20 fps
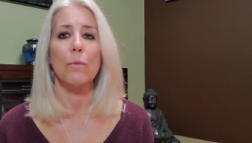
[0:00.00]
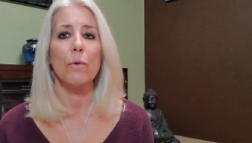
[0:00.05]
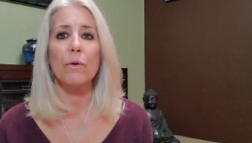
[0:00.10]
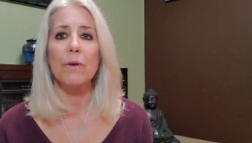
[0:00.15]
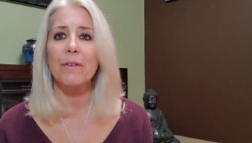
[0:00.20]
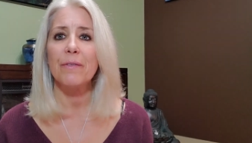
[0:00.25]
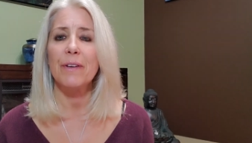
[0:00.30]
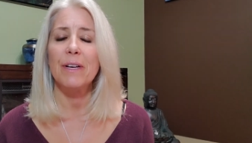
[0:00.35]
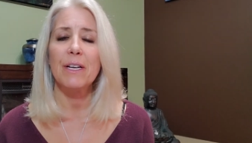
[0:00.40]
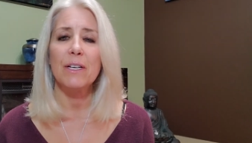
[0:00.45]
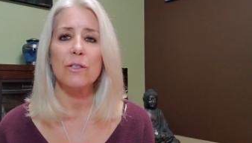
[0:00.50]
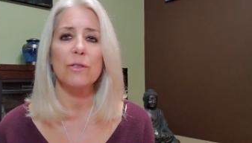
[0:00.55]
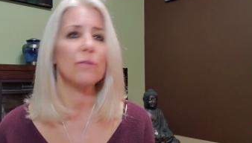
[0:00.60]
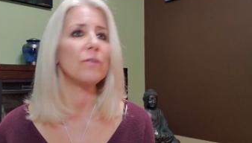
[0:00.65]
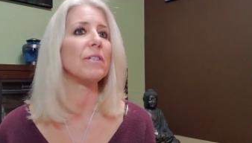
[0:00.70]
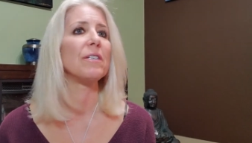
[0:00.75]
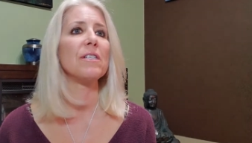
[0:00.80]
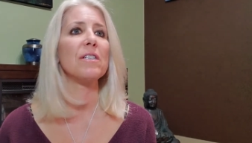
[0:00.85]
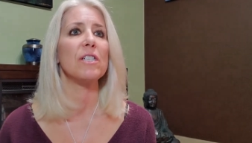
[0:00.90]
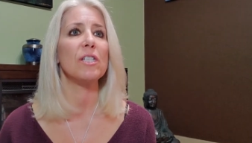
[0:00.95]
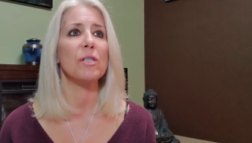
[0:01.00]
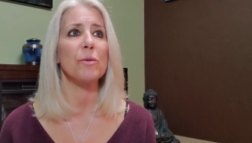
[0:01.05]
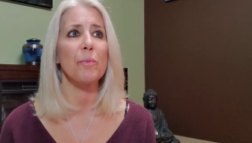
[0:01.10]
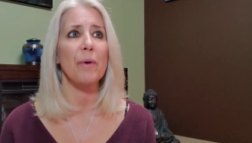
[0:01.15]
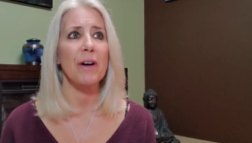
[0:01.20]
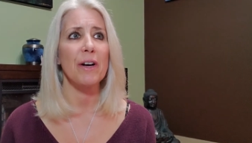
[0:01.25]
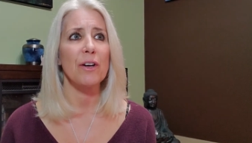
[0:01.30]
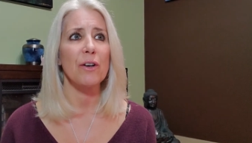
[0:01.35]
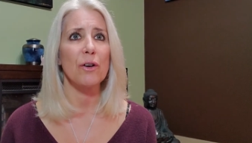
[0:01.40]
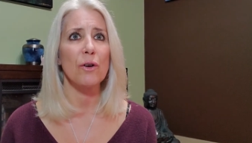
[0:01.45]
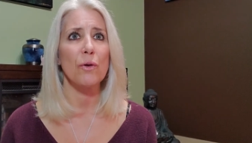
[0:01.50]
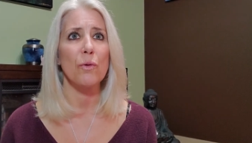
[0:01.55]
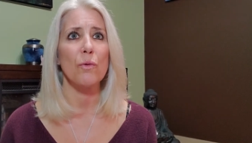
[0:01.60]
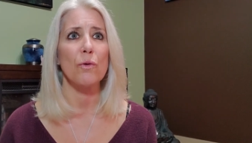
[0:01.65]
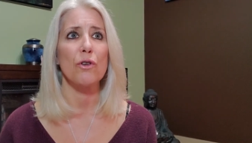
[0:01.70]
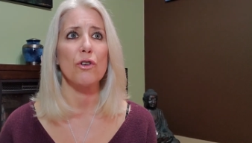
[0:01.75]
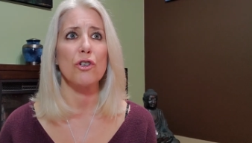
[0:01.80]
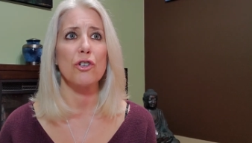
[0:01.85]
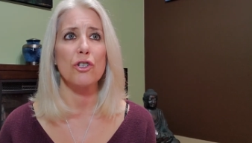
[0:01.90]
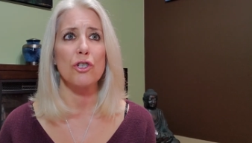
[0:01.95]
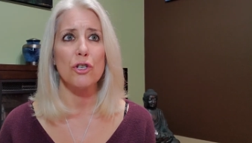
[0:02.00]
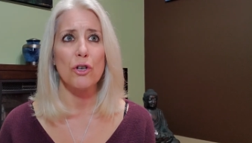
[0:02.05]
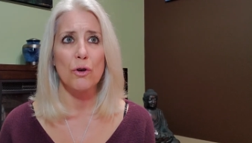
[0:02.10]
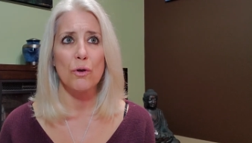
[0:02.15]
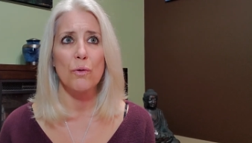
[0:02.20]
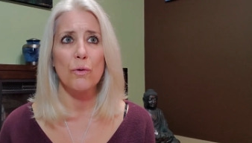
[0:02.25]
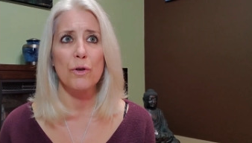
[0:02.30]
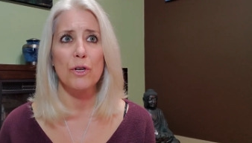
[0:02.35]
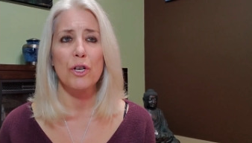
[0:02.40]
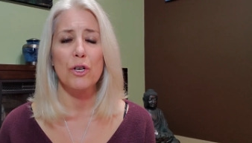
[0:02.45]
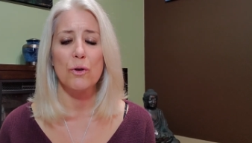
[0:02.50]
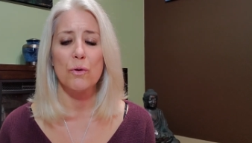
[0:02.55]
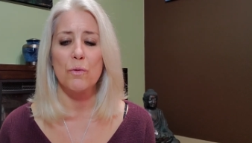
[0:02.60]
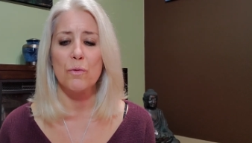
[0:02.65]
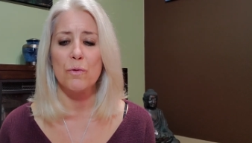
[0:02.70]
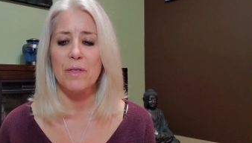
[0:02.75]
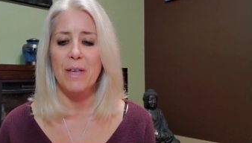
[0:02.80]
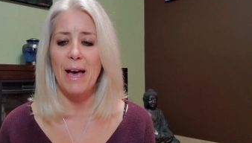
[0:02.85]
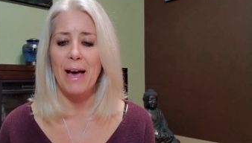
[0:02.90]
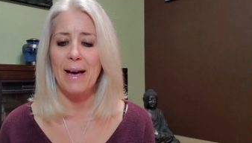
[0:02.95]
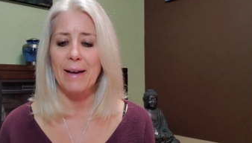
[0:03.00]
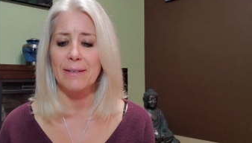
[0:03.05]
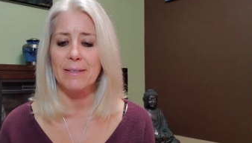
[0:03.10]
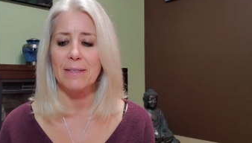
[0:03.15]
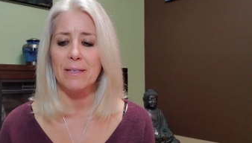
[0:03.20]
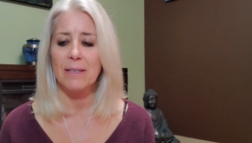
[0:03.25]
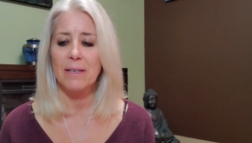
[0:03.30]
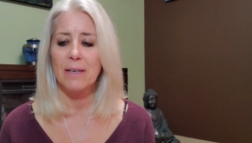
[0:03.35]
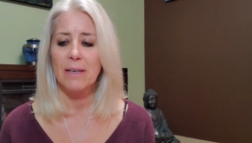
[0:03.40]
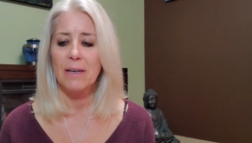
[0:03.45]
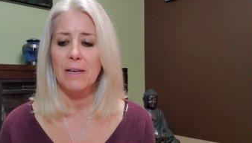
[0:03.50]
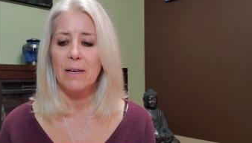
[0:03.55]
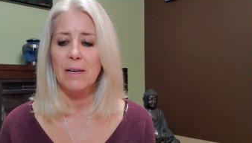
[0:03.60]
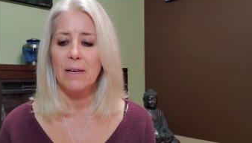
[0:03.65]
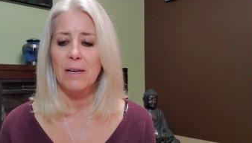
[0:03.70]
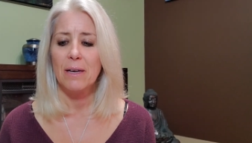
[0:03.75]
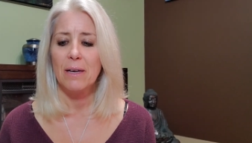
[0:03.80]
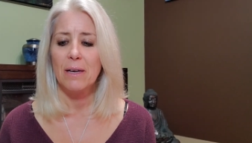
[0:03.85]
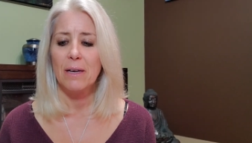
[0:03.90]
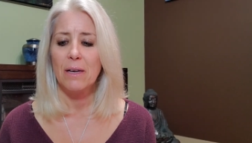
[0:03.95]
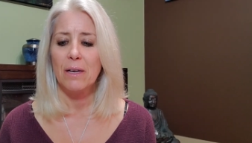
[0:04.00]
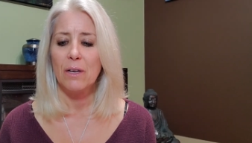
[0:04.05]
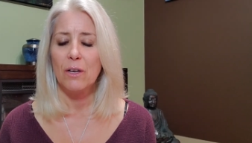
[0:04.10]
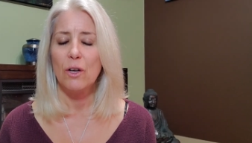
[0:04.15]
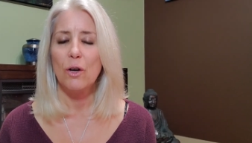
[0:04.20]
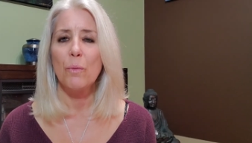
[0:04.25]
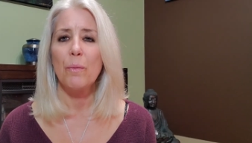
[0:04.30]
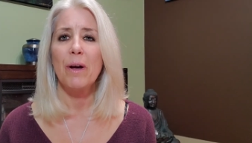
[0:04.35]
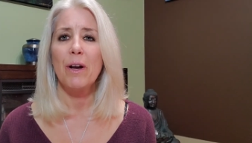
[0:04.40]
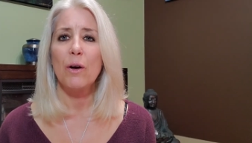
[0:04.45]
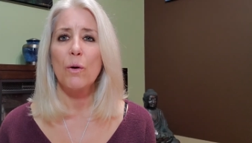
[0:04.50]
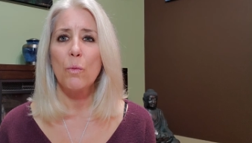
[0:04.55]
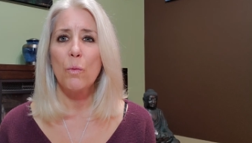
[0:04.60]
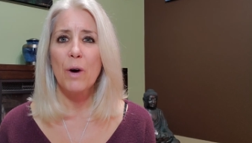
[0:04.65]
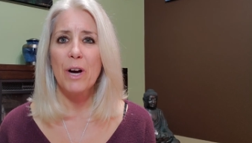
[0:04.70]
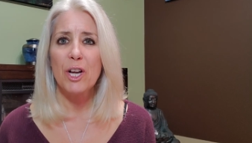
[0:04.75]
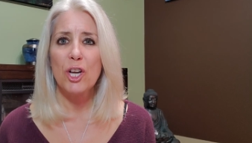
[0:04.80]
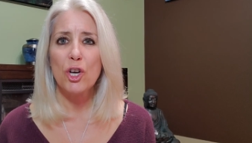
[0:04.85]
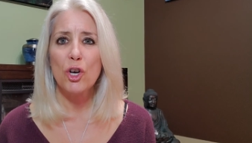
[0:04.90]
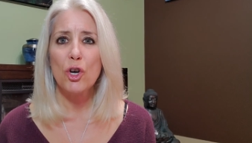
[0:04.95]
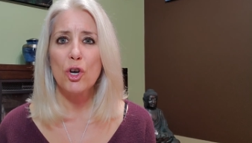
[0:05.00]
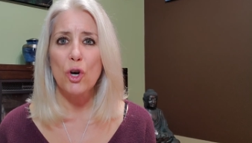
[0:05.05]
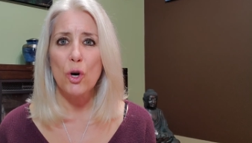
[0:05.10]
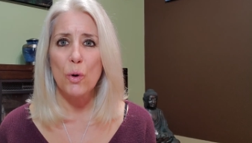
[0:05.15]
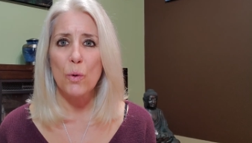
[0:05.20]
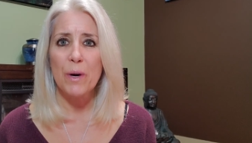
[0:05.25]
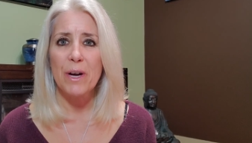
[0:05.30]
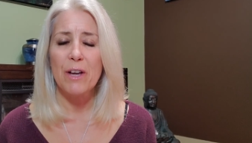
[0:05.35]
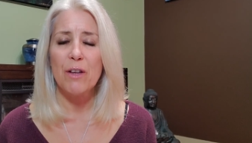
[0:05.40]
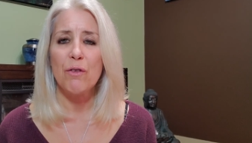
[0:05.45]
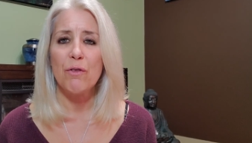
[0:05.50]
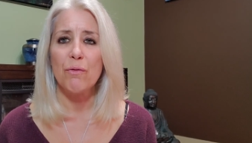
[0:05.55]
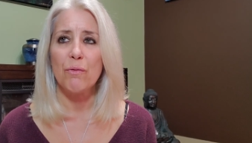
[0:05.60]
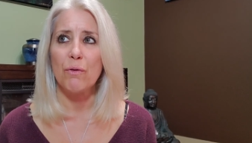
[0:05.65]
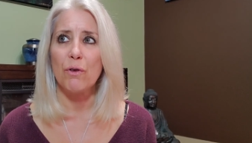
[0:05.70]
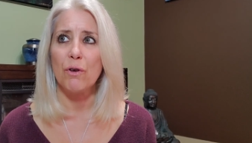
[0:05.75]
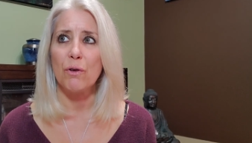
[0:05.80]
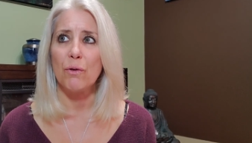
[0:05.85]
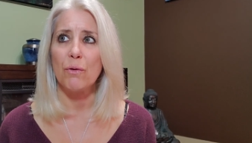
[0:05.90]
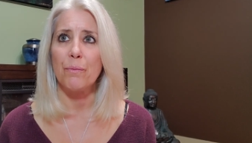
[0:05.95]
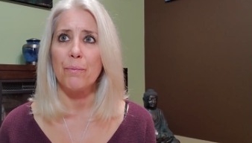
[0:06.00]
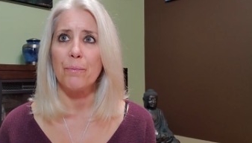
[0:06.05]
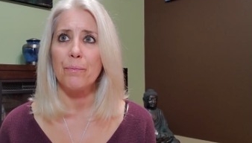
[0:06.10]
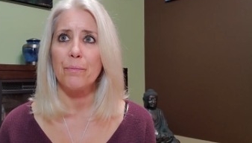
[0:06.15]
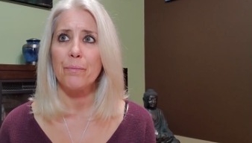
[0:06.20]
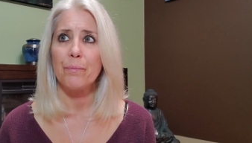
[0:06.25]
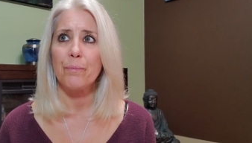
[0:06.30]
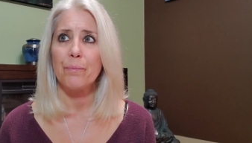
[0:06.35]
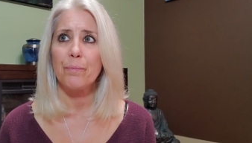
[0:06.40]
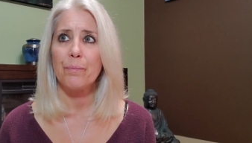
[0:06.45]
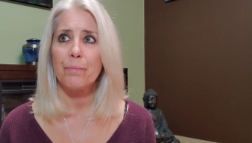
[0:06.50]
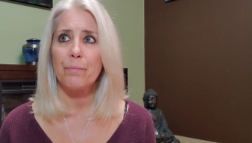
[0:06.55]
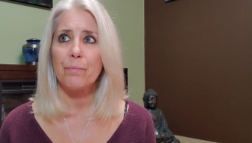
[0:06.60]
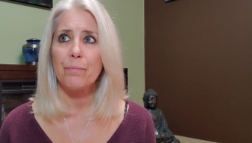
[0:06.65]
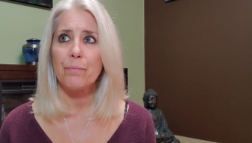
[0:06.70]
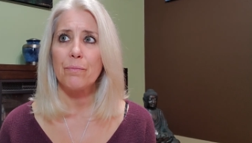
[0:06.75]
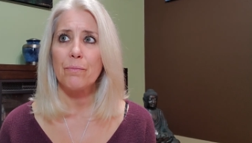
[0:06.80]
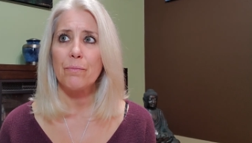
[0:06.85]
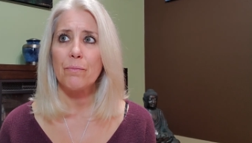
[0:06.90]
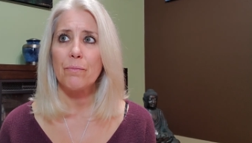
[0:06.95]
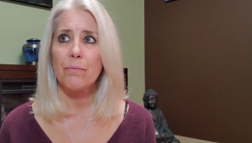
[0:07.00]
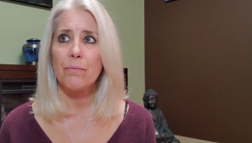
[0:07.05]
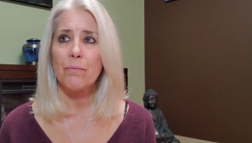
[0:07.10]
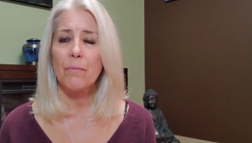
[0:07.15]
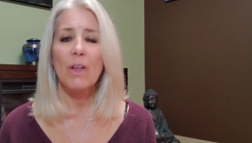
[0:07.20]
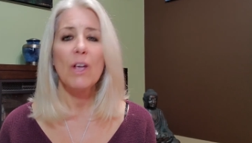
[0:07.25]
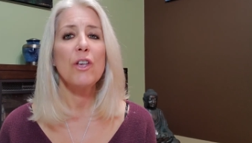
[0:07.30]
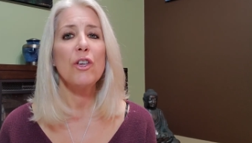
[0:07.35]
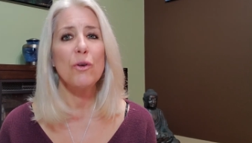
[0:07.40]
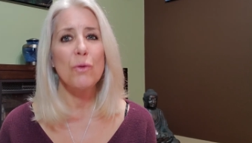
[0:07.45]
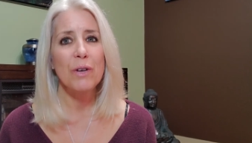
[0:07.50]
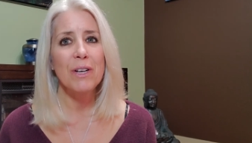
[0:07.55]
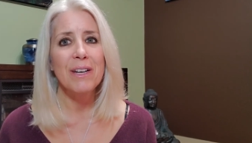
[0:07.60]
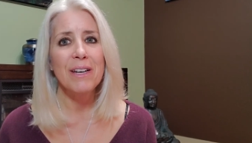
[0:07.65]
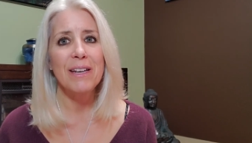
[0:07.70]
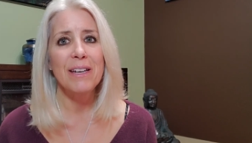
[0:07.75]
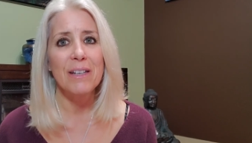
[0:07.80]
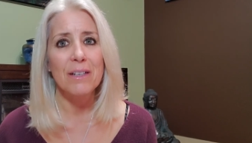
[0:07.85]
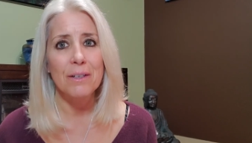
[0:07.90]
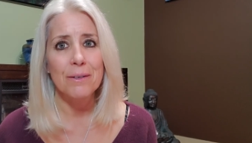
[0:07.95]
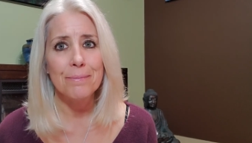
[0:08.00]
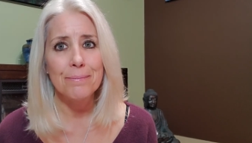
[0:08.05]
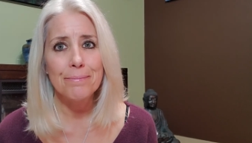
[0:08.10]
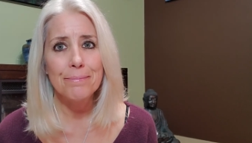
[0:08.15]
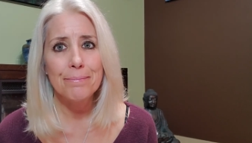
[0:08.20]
motivate or inspire or show you that no matter what you're going through, you can heal.